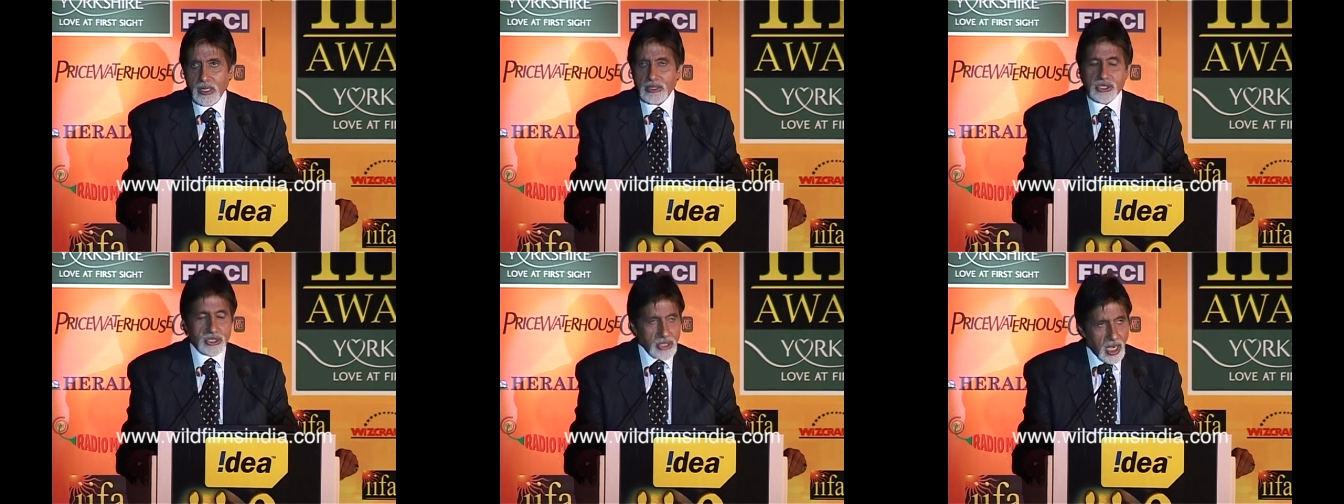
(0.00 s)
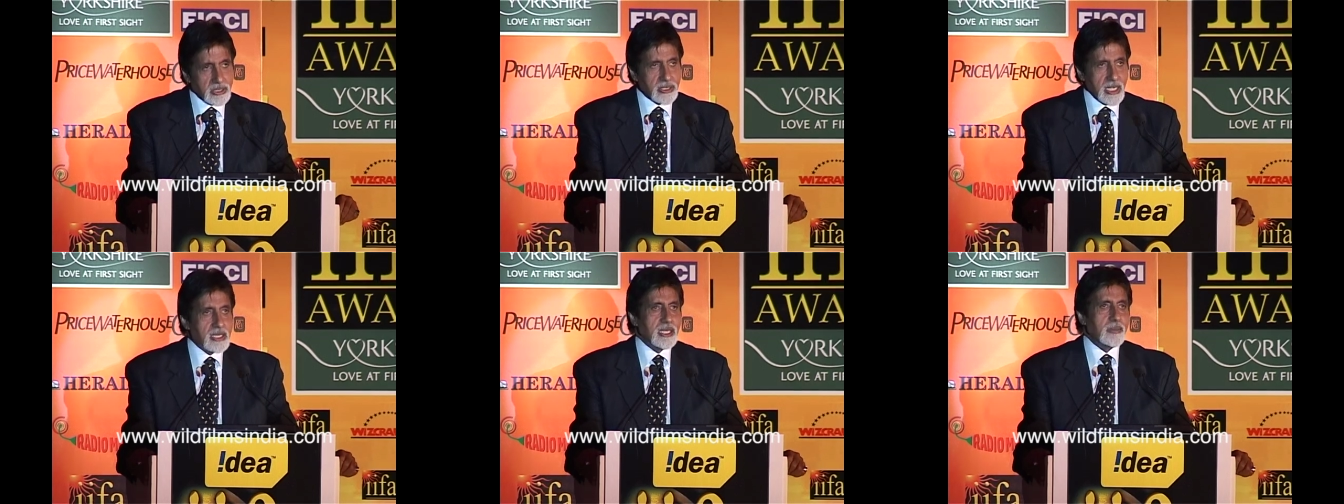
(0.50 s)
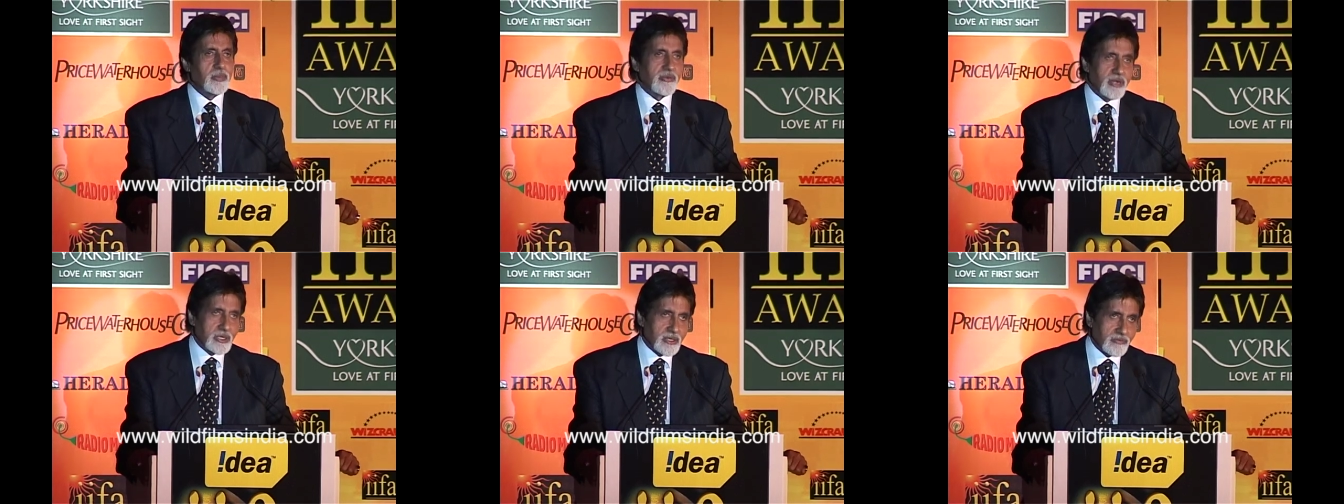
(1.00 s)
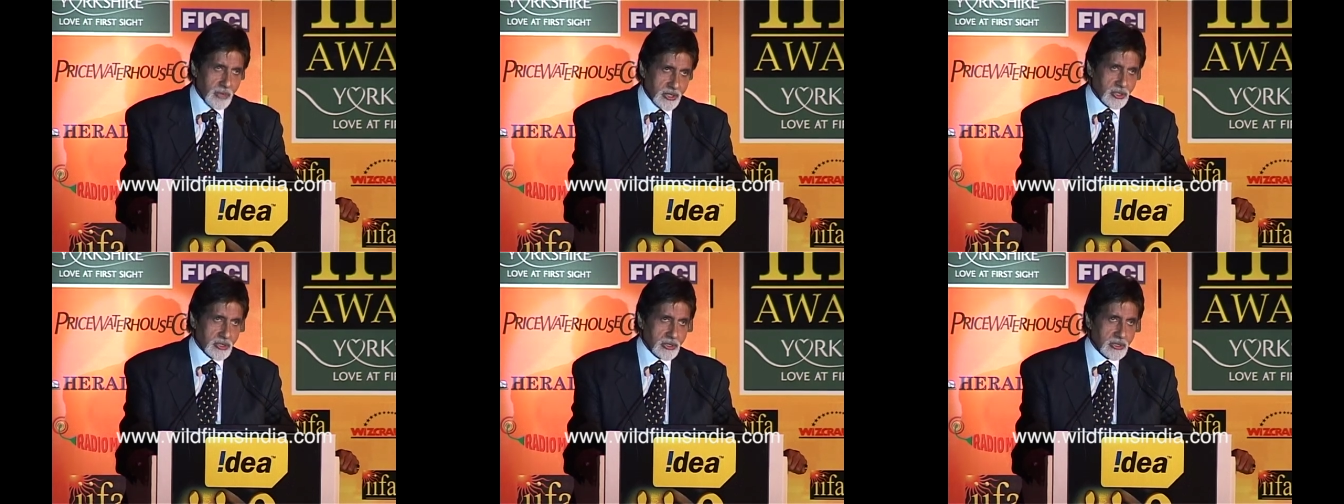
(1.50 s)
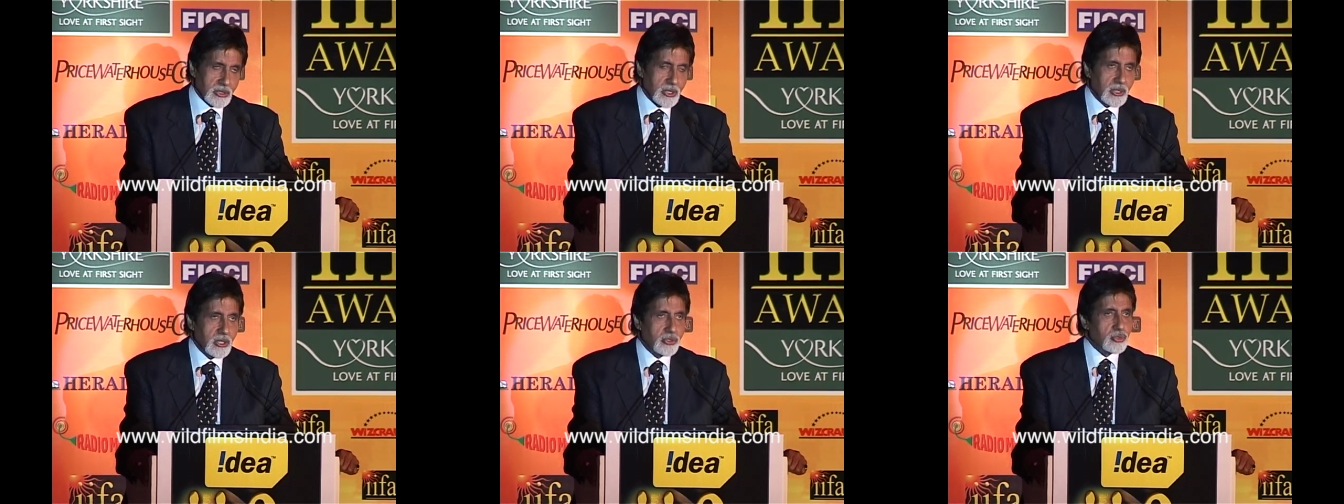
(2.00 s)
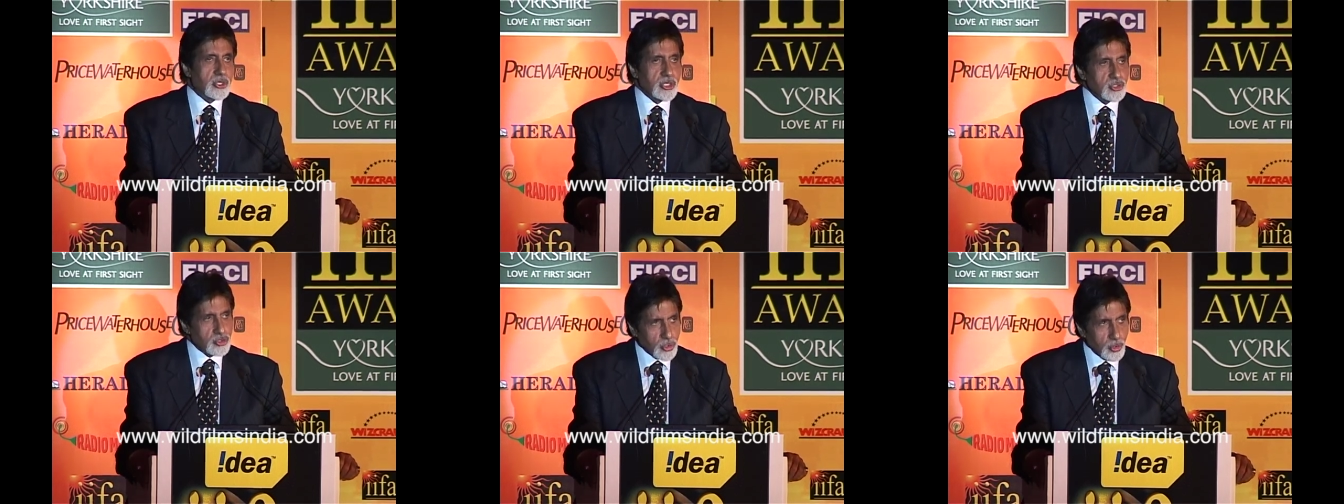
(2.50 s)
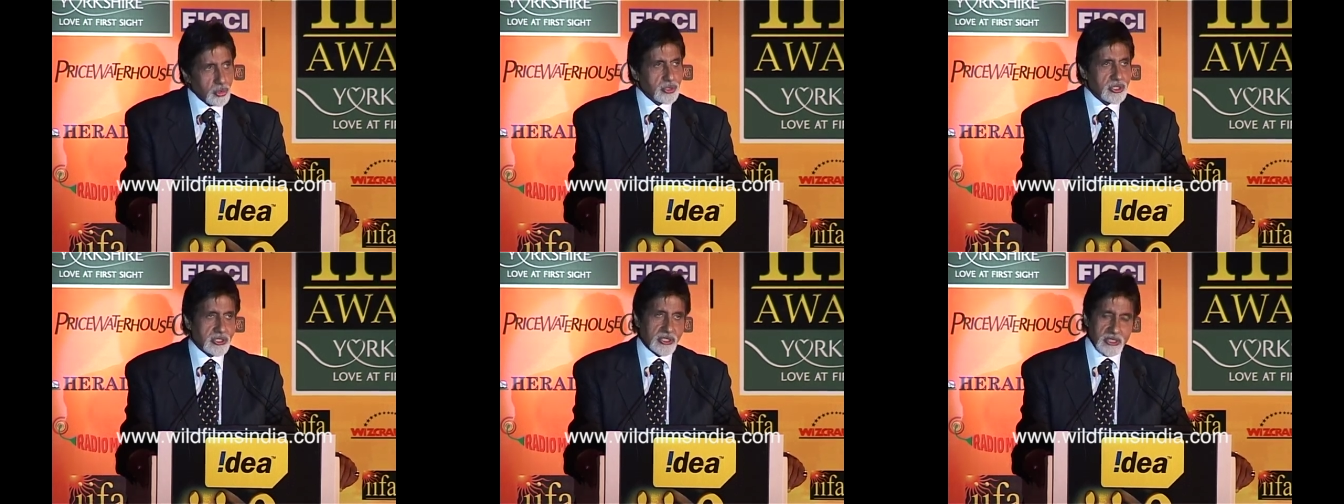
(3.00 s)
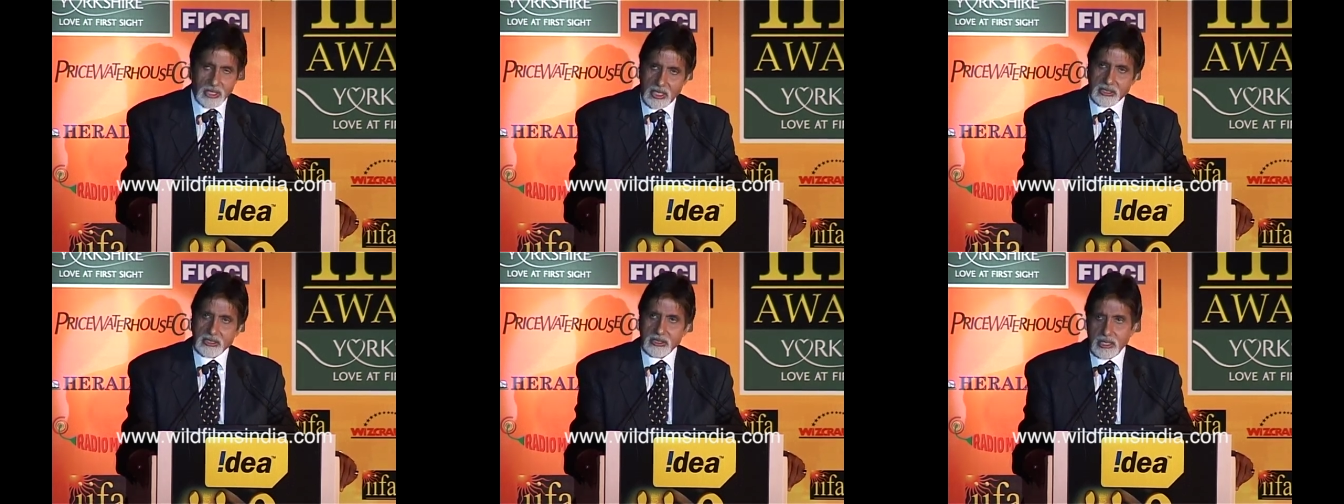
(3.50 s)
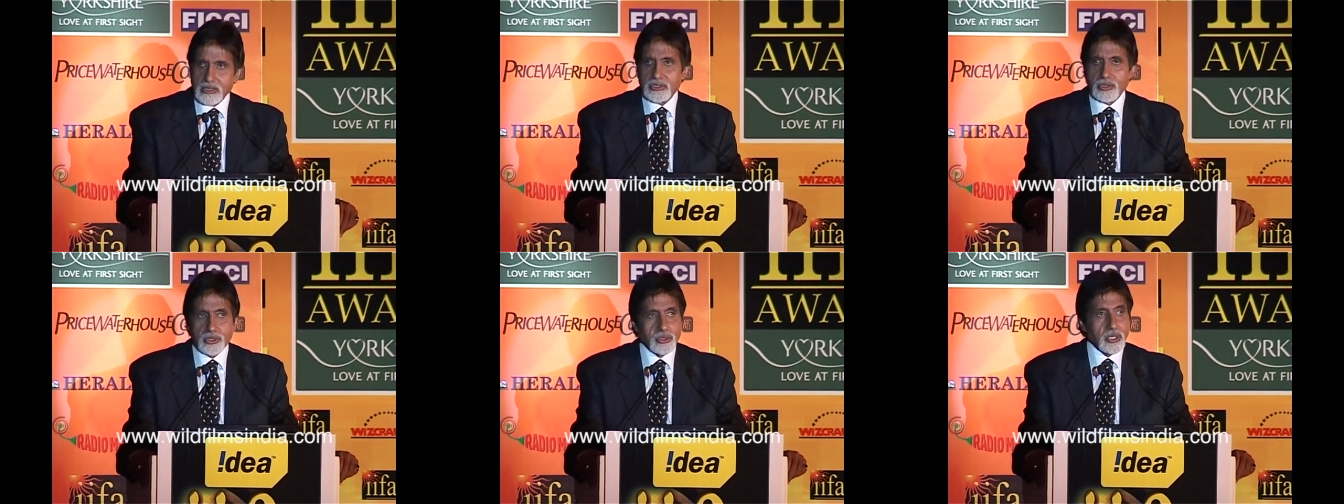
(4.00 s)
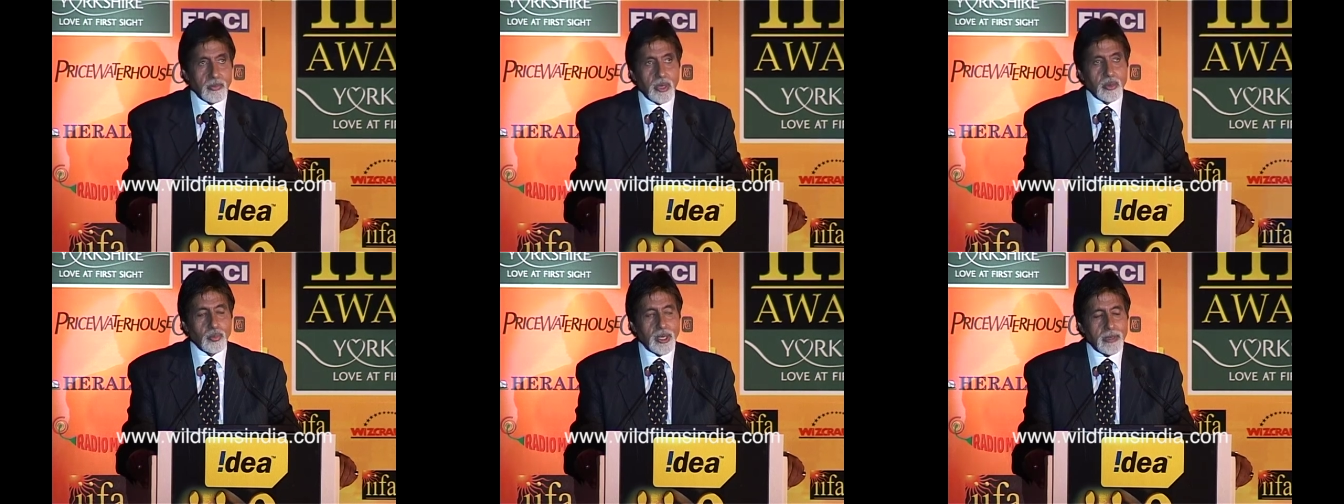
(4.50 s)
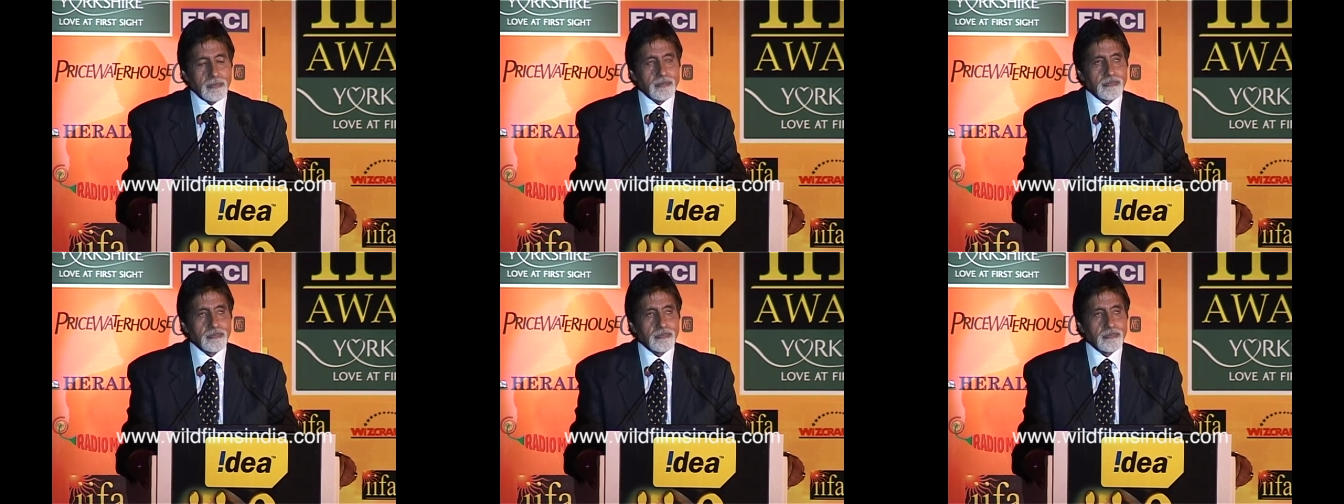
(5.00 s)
and start taking preventive measures to control this disaster that is going to come our way.